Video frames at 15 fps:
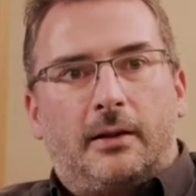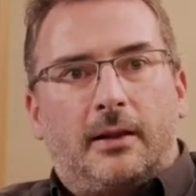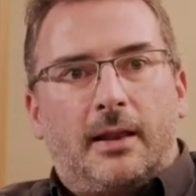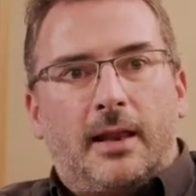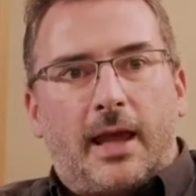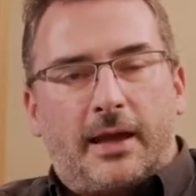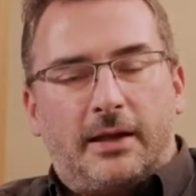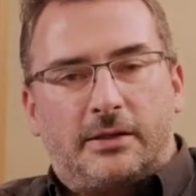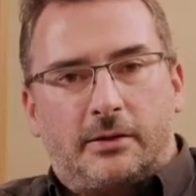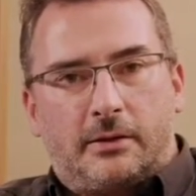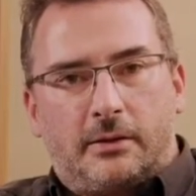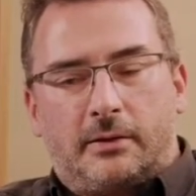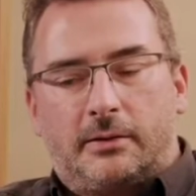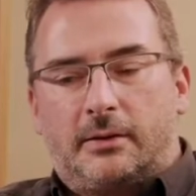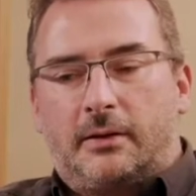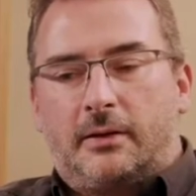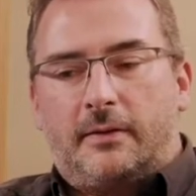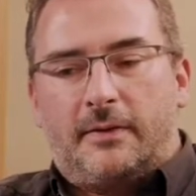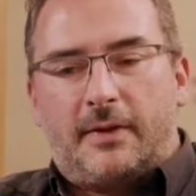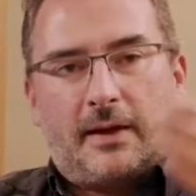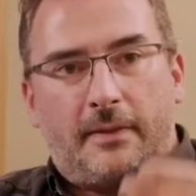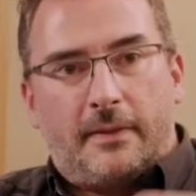later
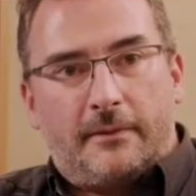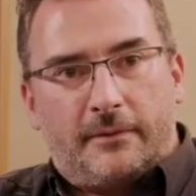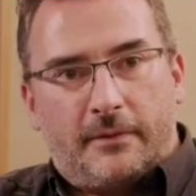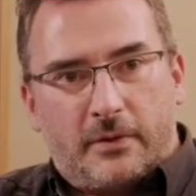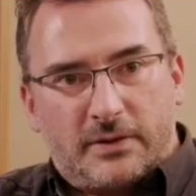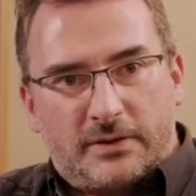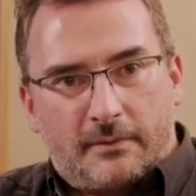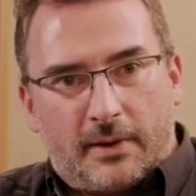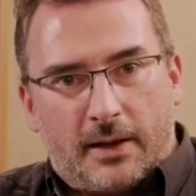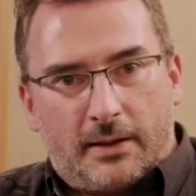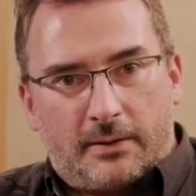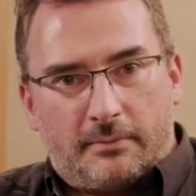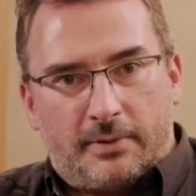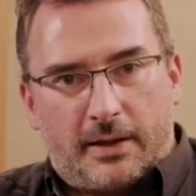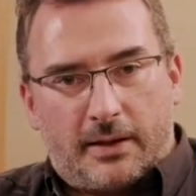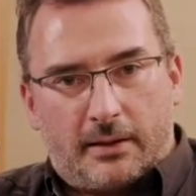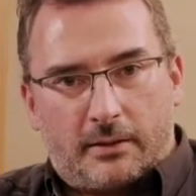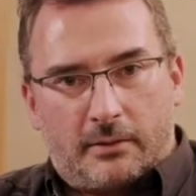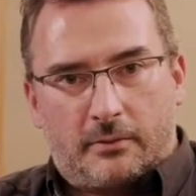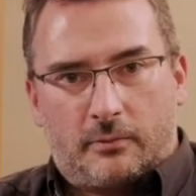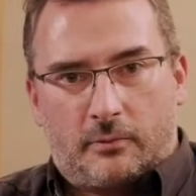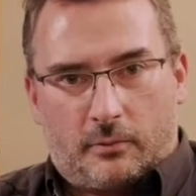than the first violin player,